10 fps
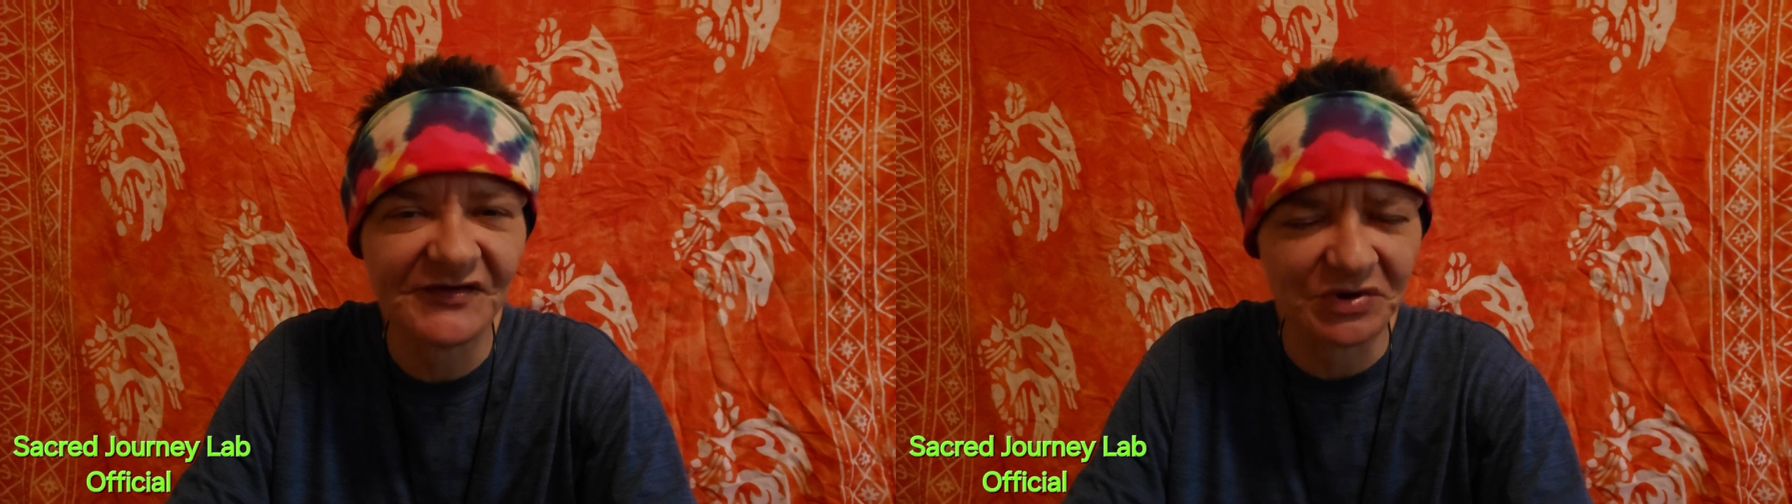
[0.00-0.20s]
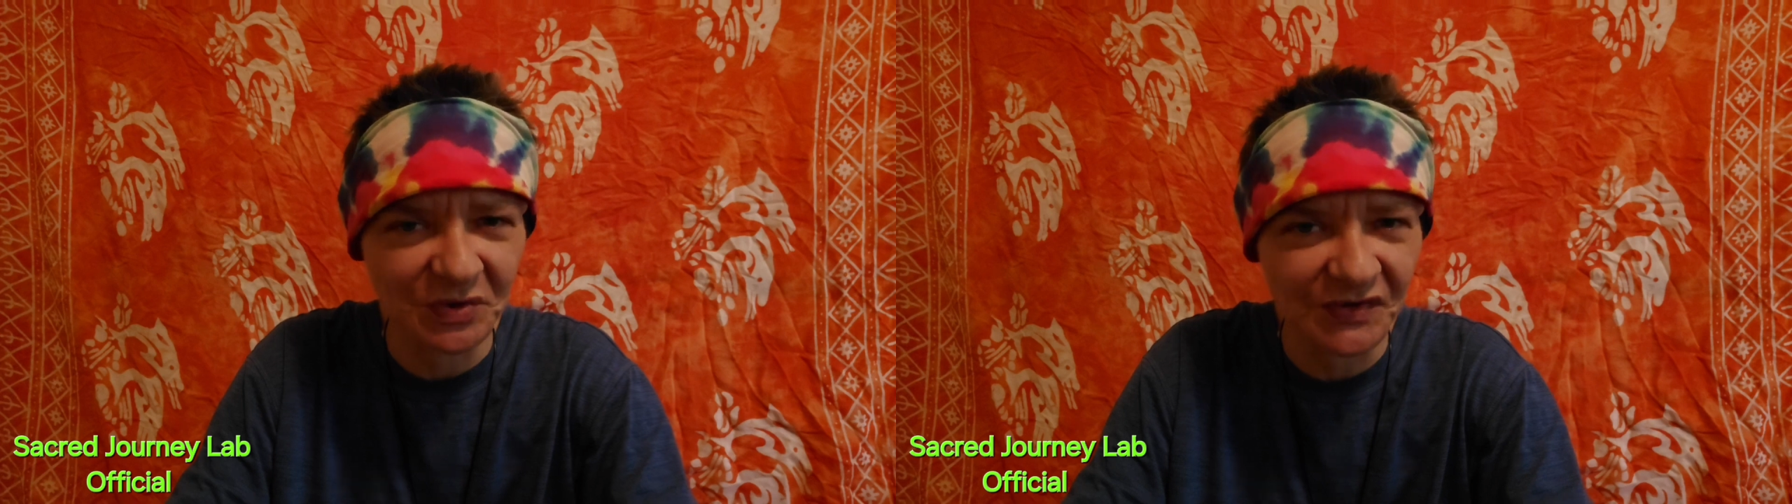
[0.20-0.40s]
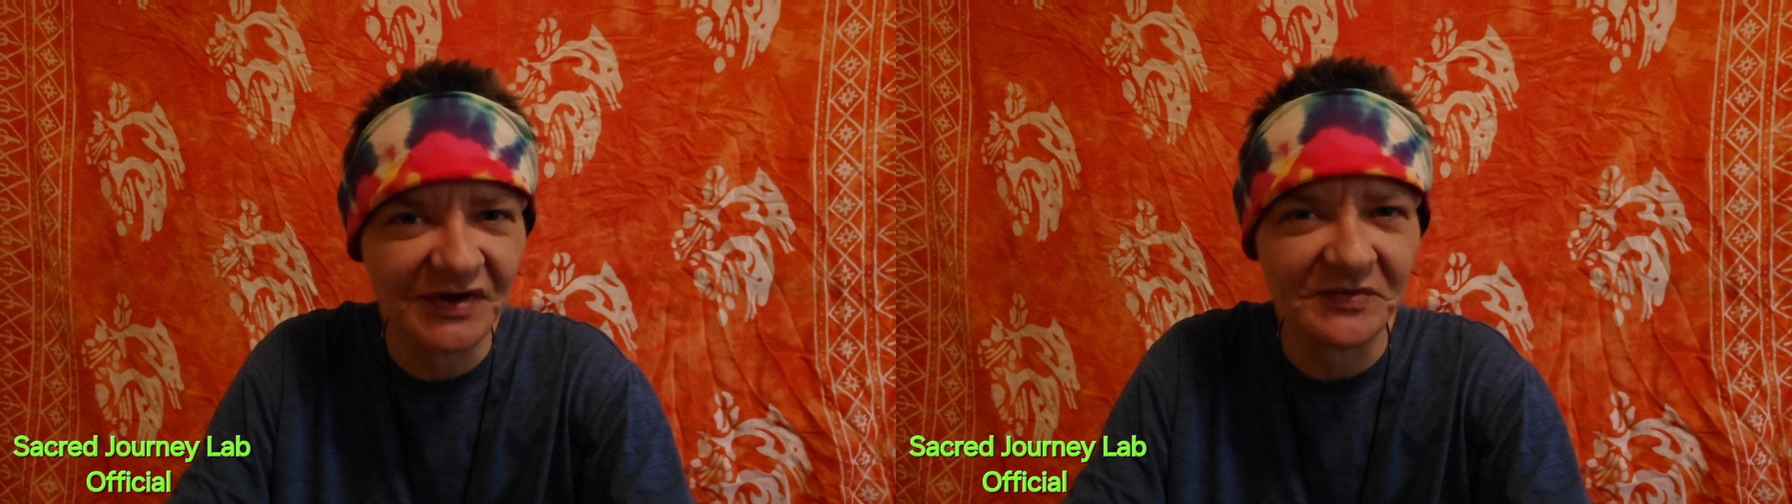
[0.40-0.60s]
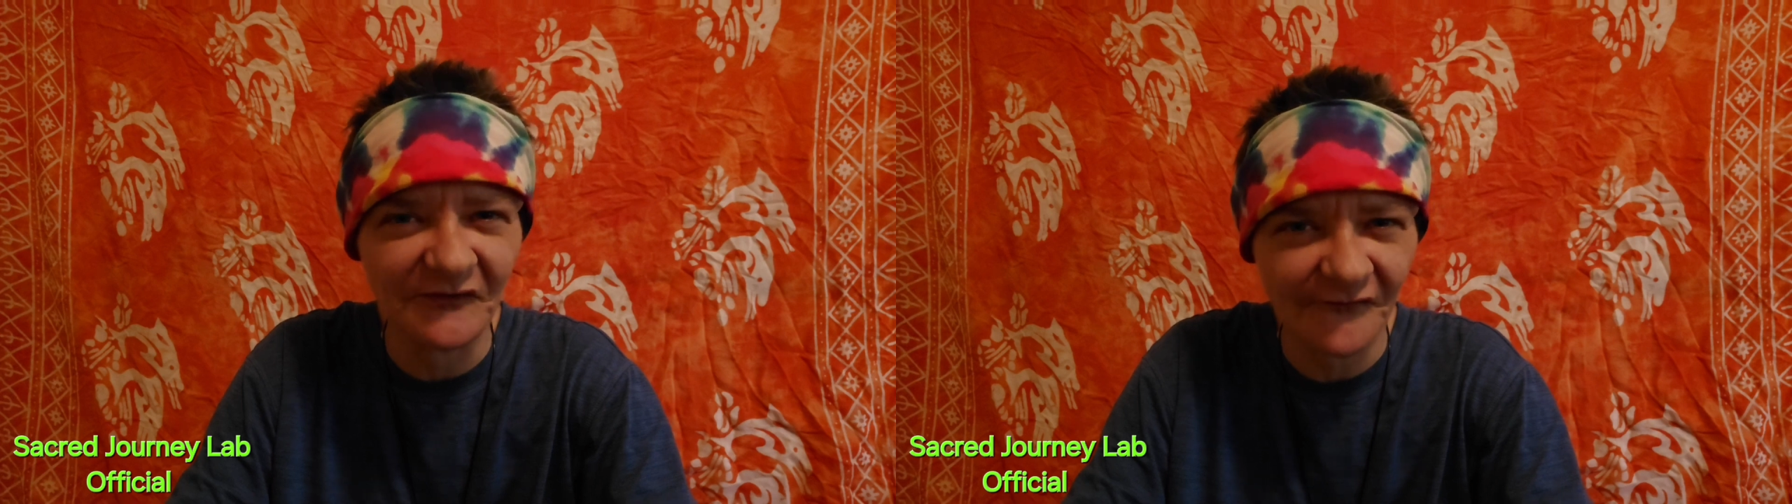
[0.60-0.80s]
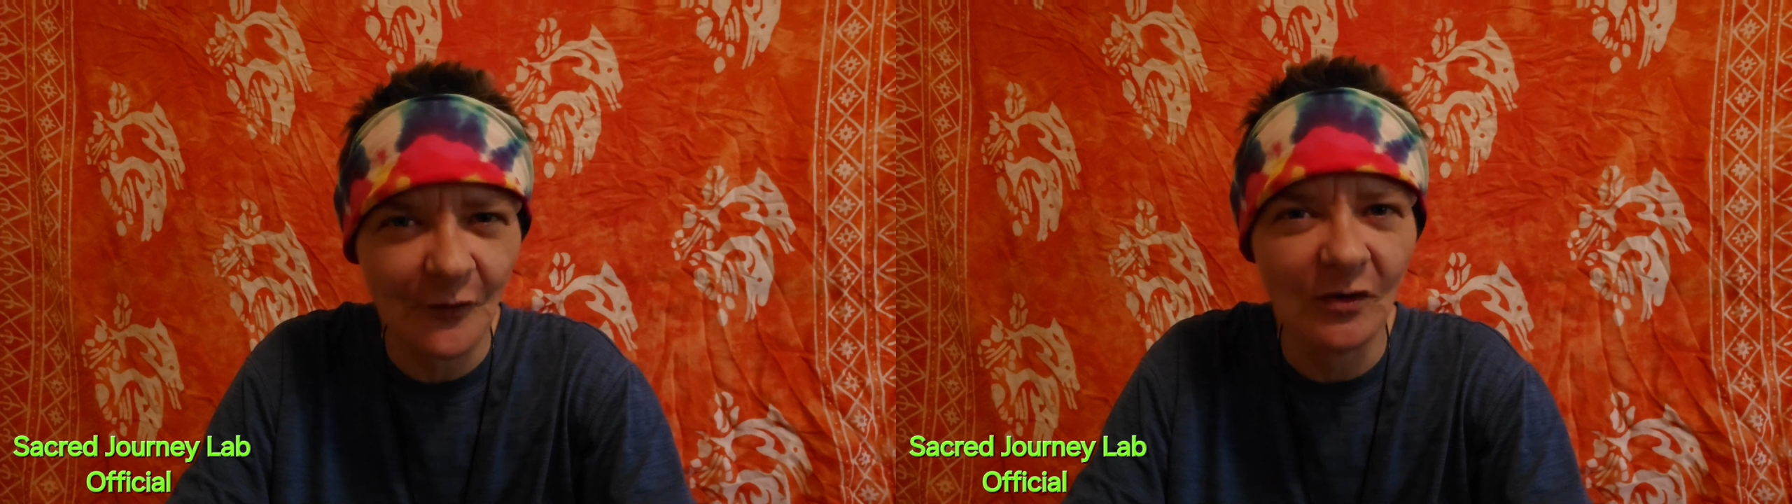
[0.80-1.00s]
than you did
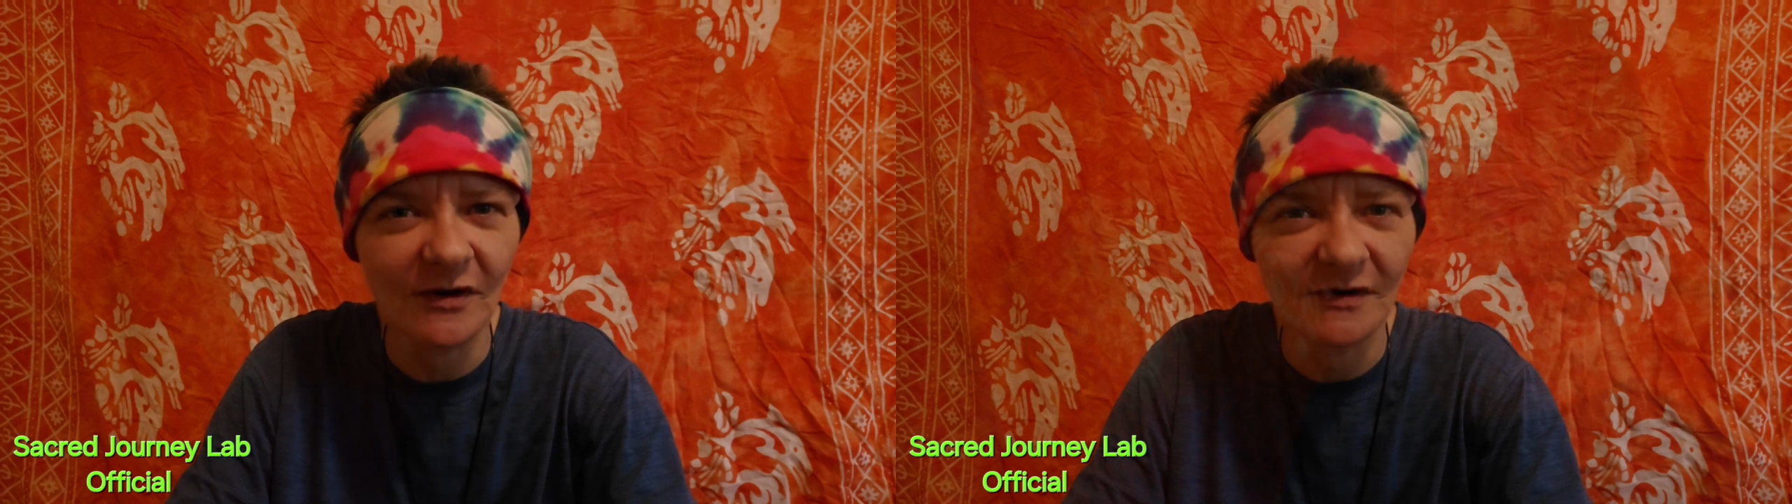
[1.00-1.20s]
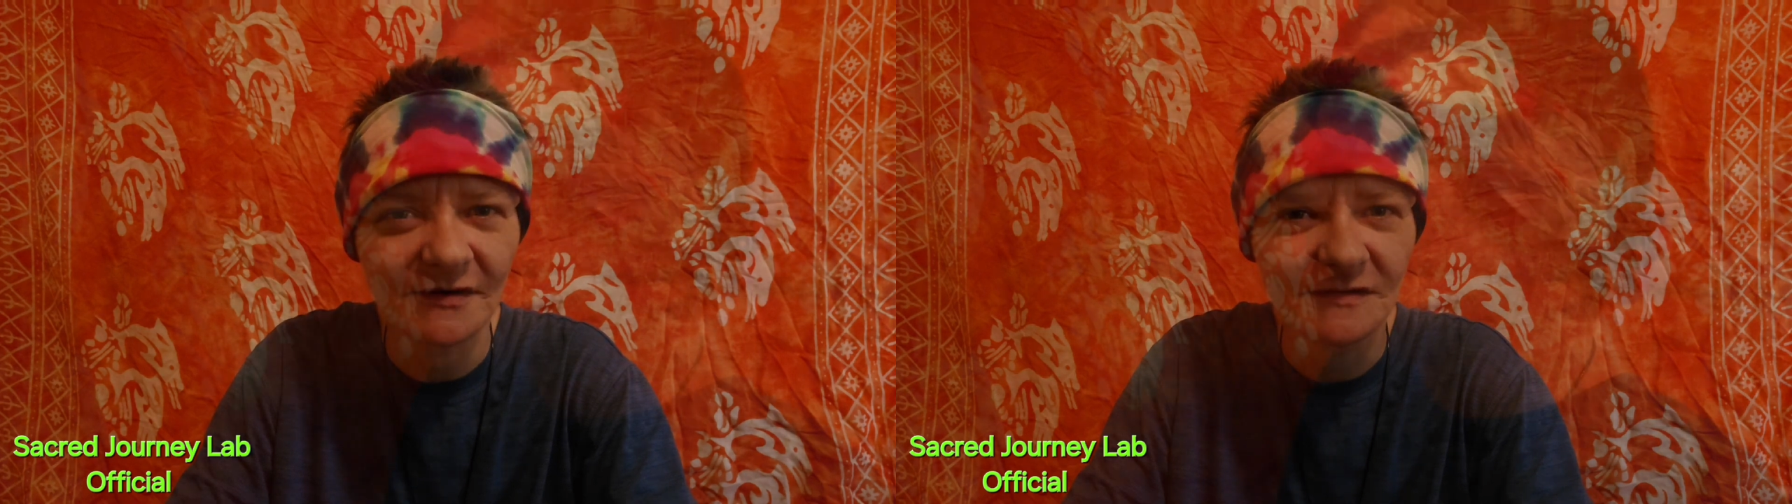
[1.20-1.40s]
before.